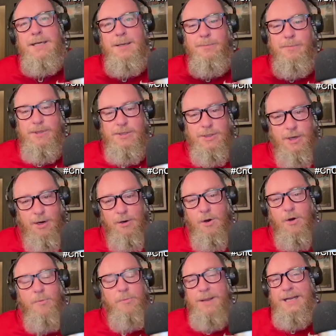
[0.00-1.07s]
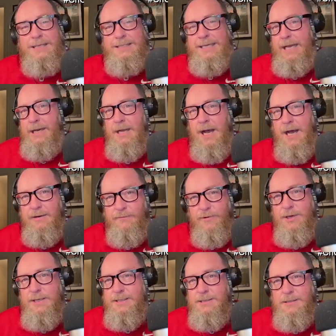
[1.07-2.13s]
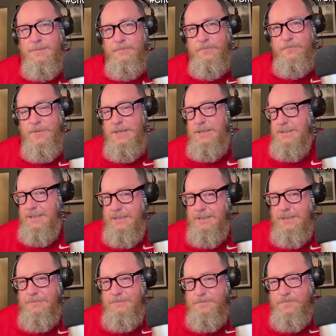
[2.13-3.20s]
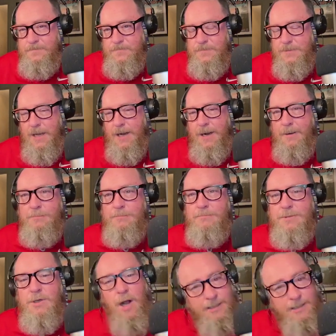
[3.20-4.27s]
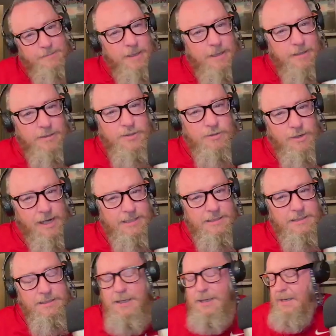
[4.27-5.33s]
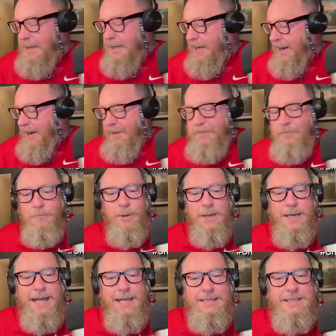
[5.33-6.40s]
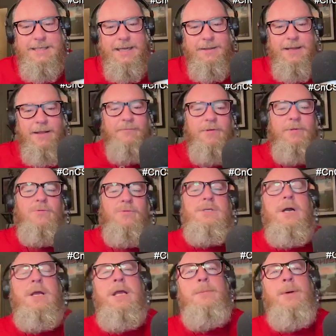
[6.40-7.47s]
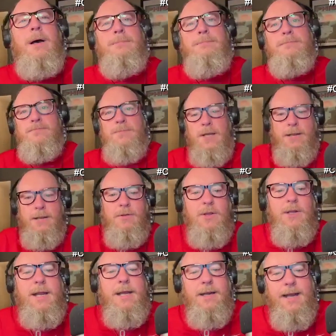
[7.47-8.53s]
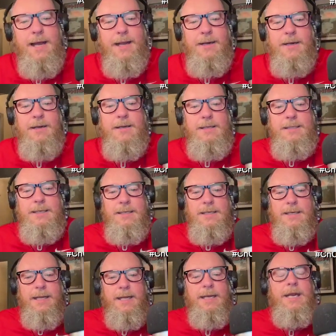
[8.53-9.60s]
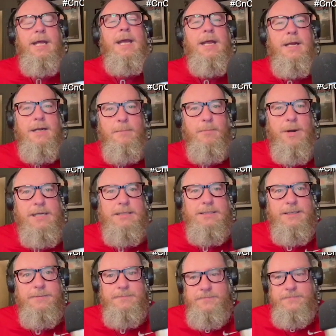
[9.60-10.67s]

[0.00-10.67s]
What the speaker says: bizarro Big Ten conference this season, causing me a little stress. But if we're talking about, like, you look at Indiana, Nebraska,